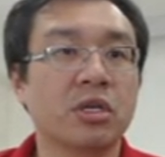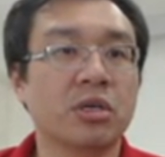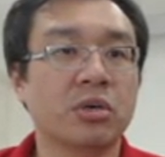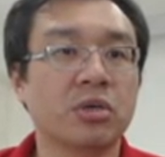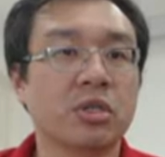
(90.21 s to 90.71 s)

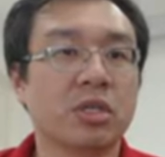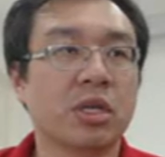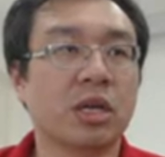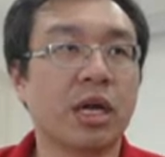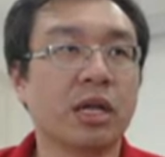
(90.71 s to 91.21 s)
use the
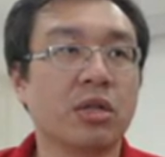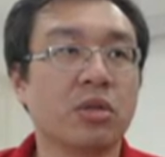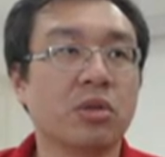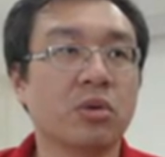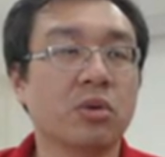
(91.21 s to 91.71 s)
knight
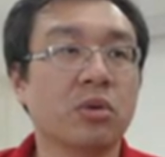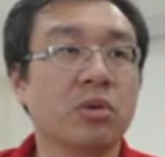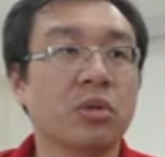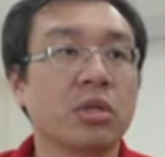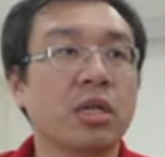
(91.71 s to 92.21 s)
to
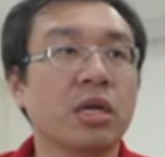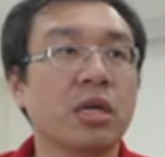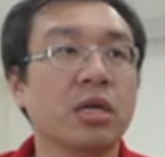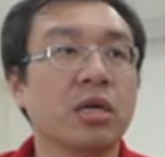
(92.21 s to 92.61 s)
take